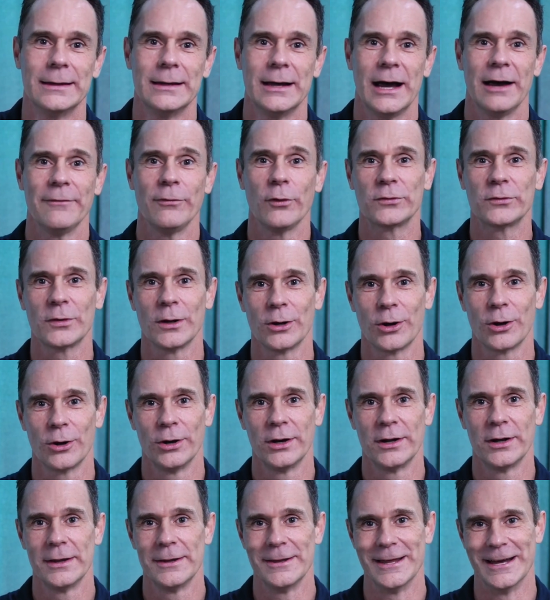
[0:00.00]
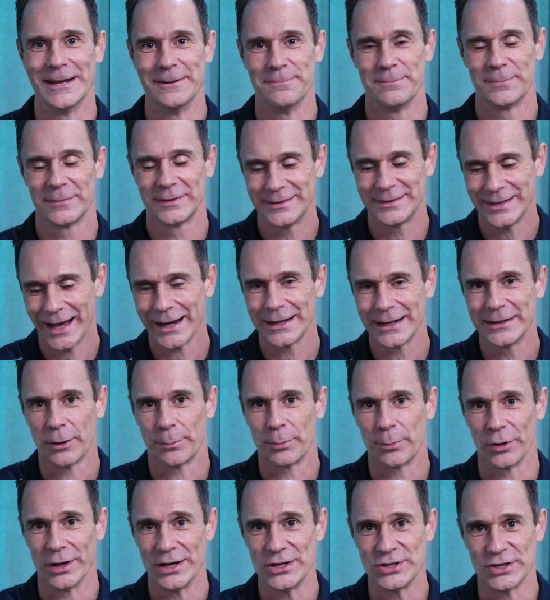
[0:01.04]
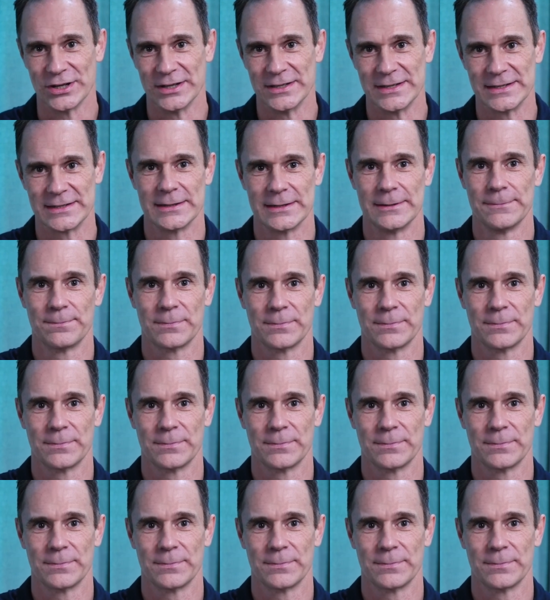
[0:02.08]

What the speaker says: I've also learned that talent operations